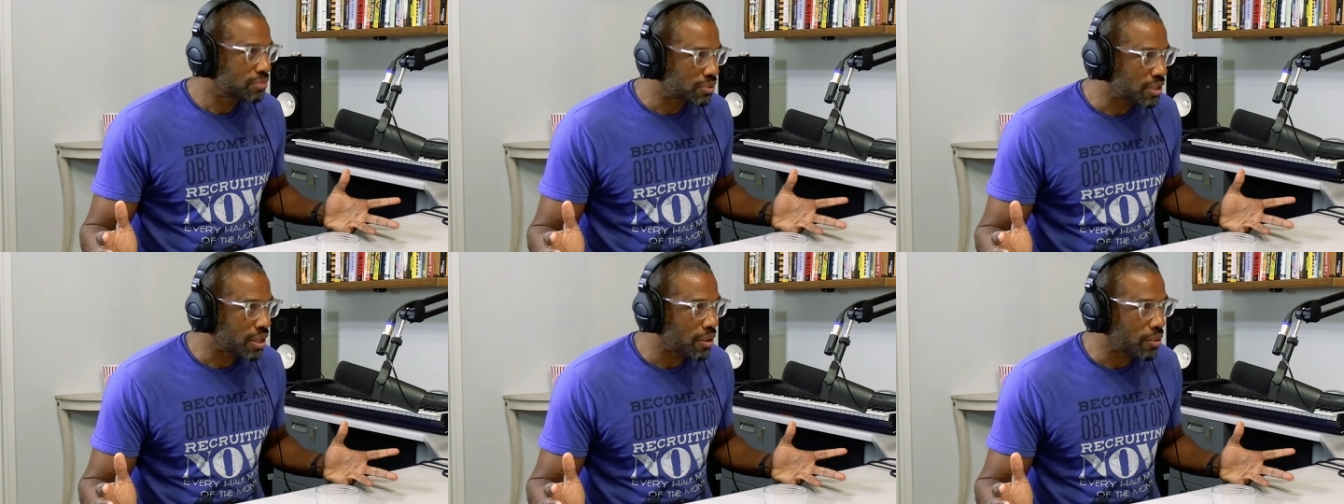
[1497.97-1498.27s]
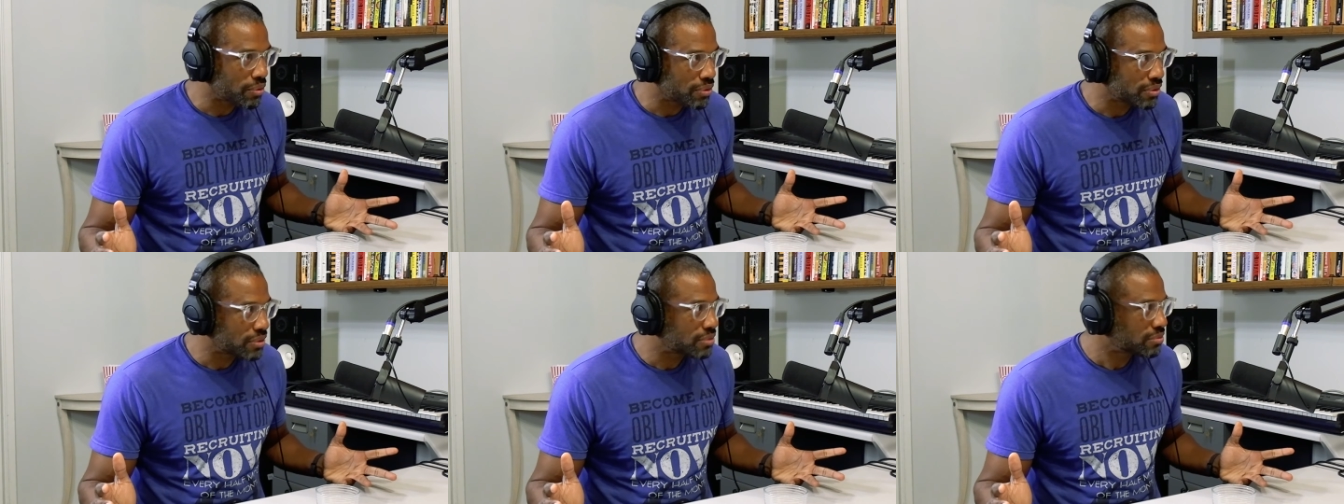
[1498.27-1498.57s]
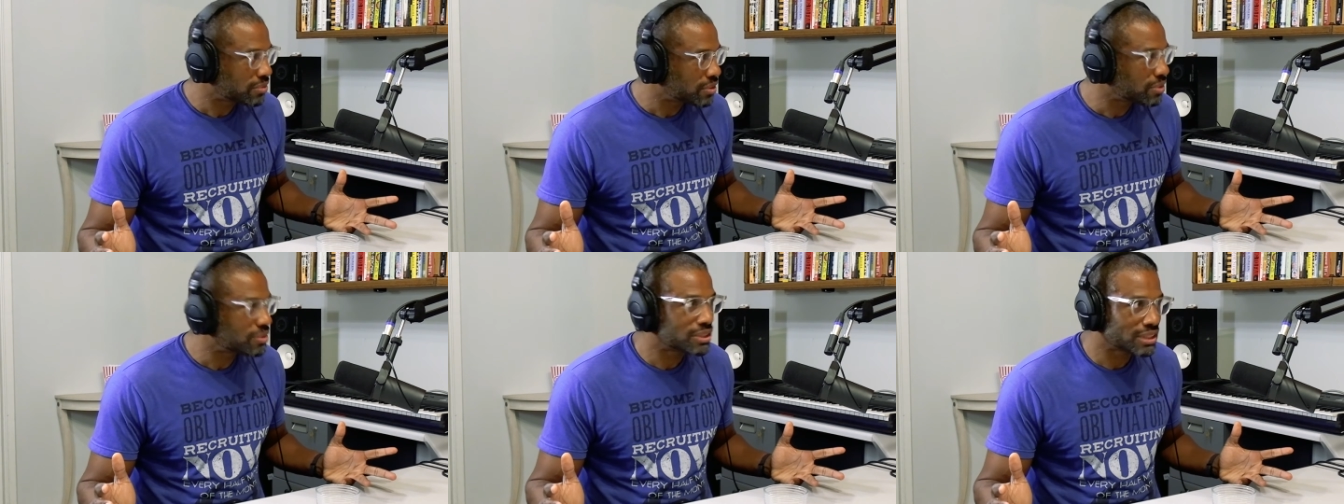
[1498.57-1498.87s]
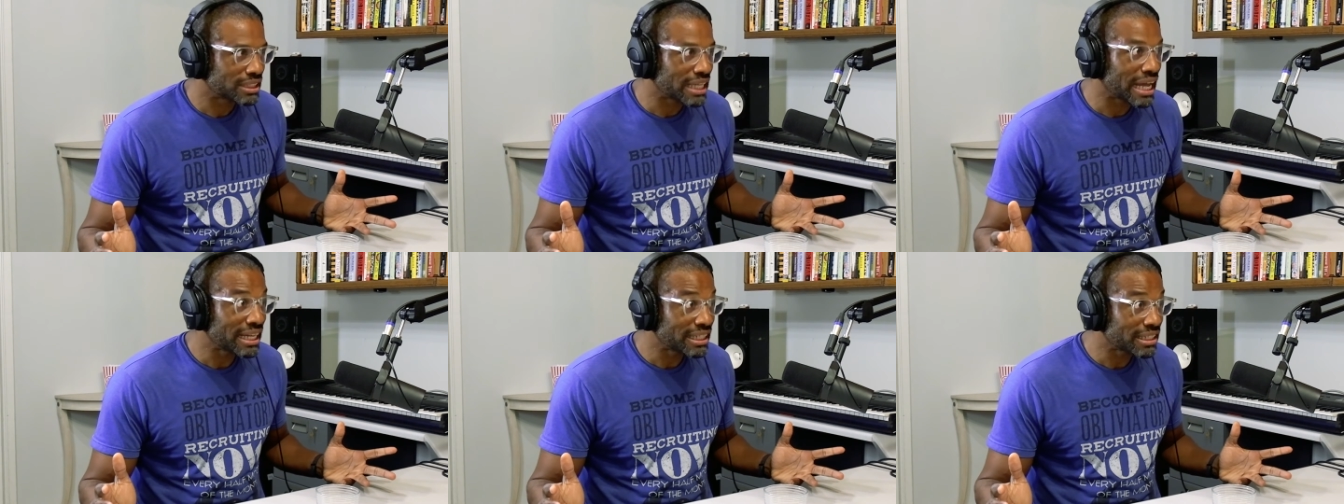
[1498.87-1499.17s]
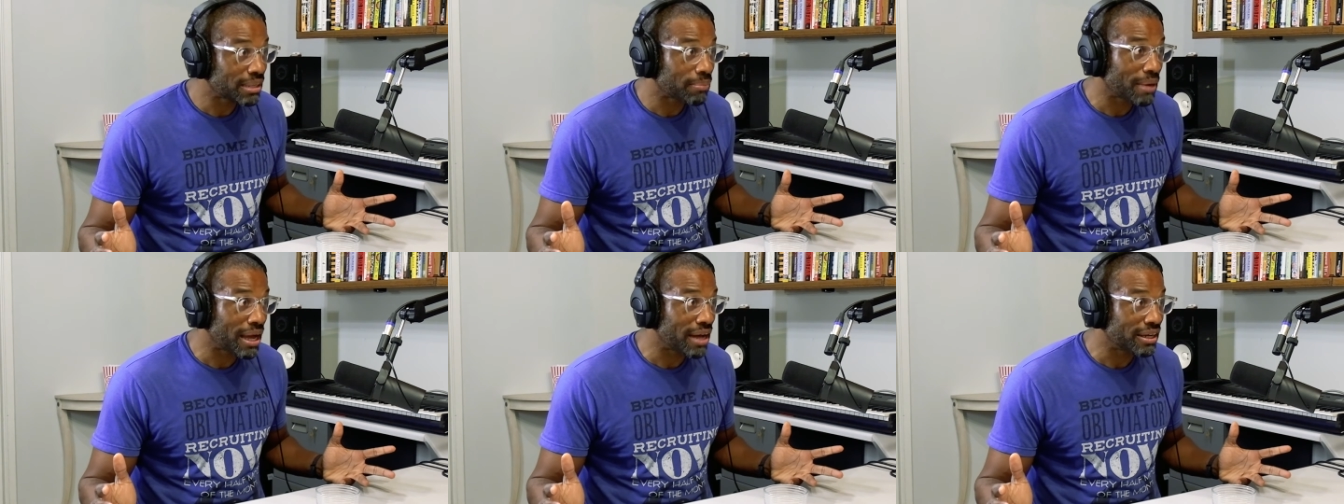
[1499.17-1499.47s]
go and do
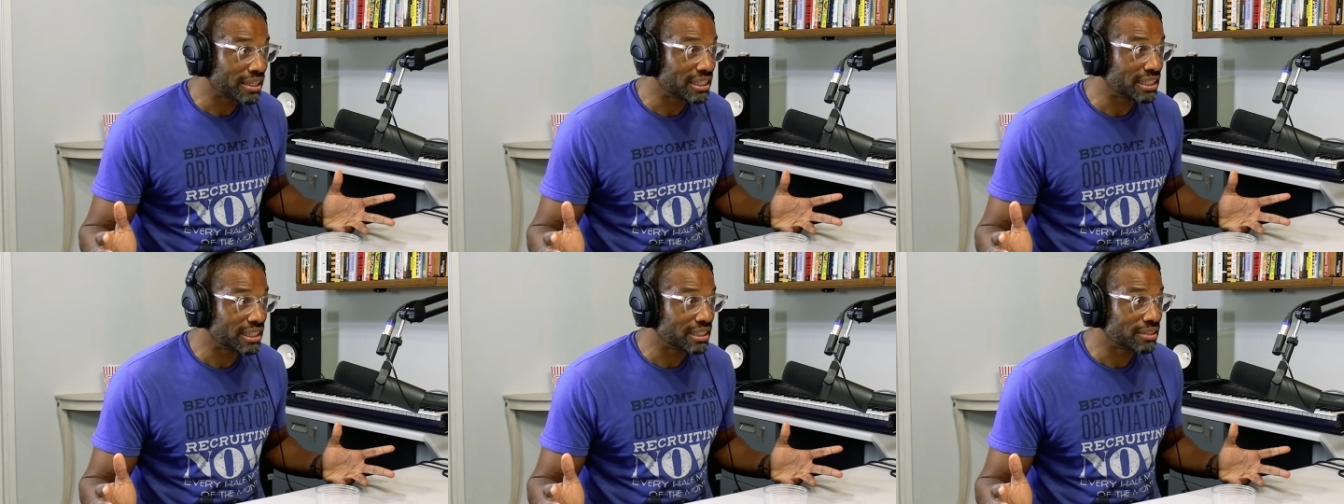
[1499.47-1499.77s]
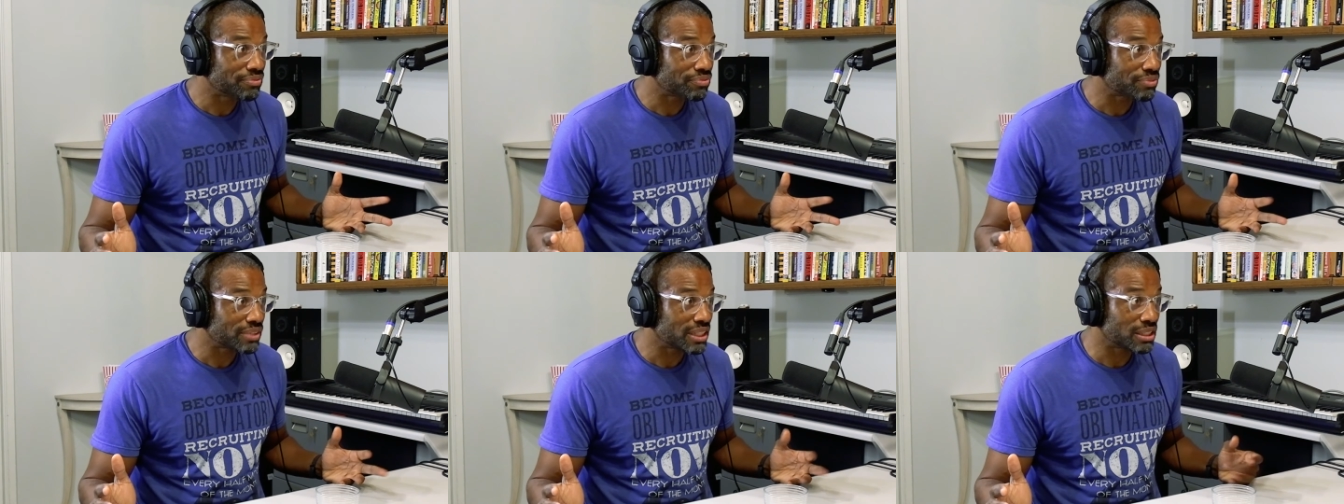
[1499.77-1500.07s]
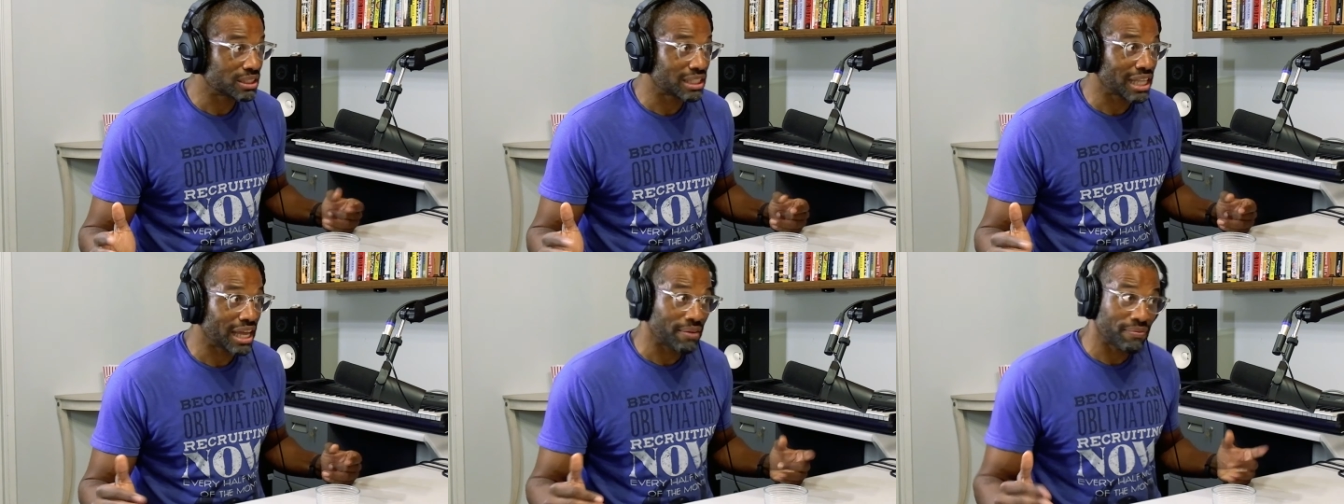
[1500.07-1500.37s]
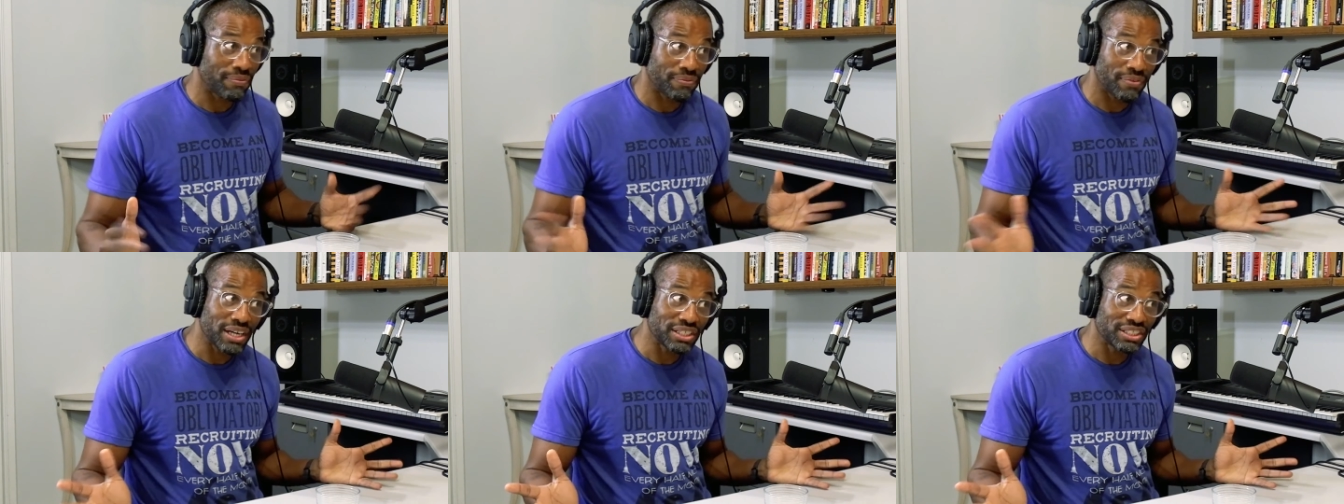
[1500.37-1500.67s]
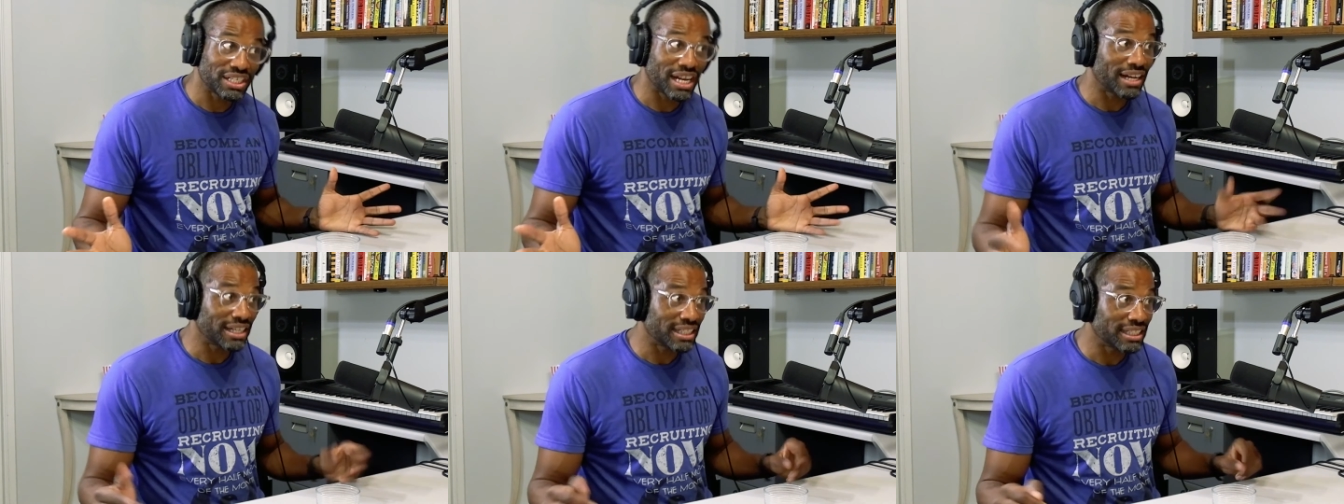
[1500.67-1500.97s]
stand up out here. It's like
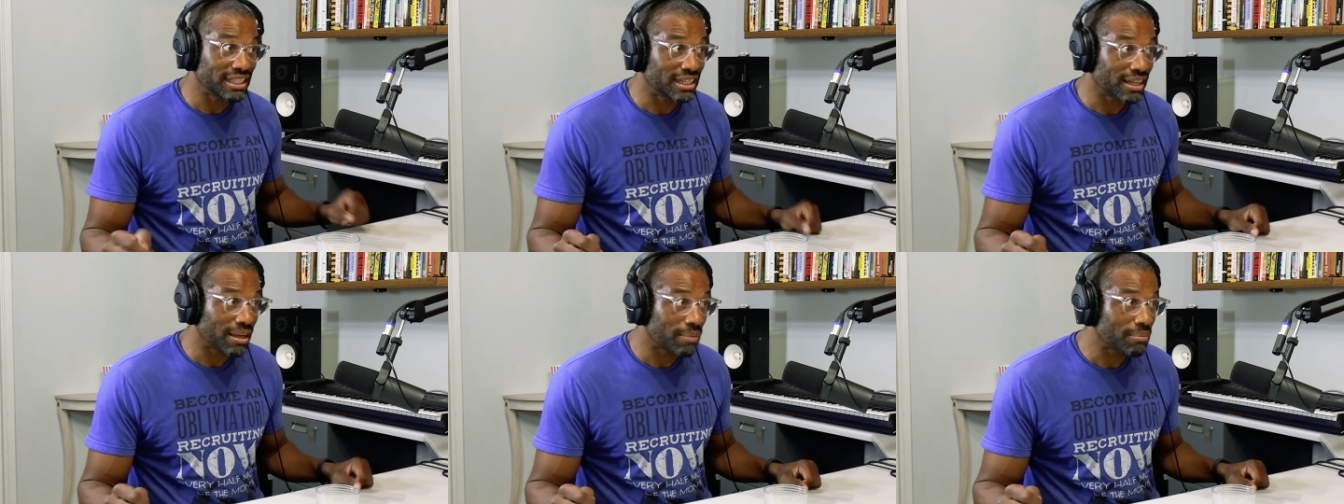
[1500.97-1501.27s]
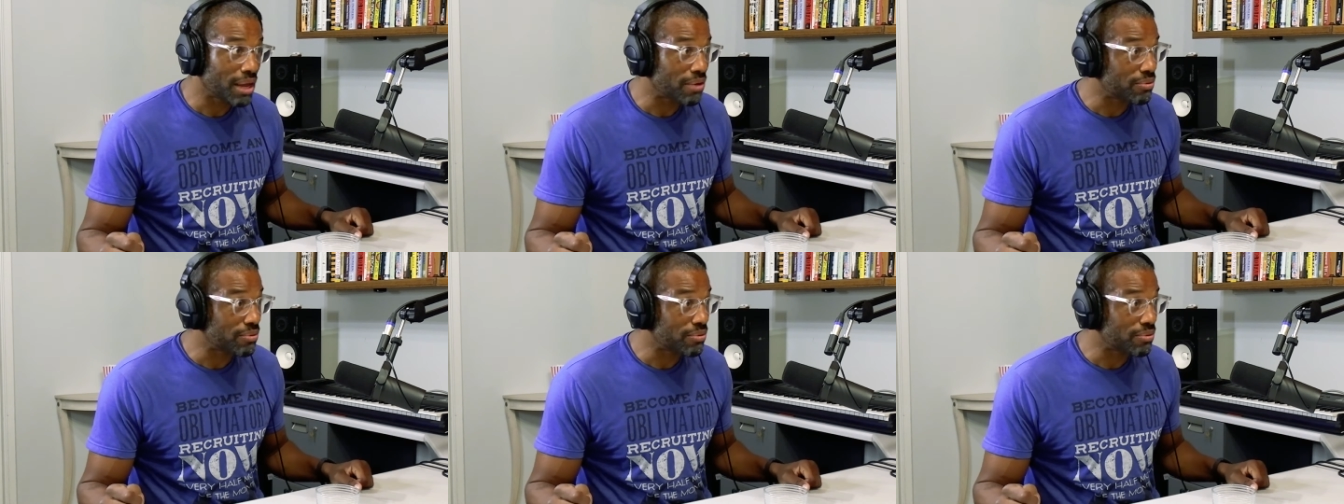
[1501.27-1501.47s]
fresh out here. I'm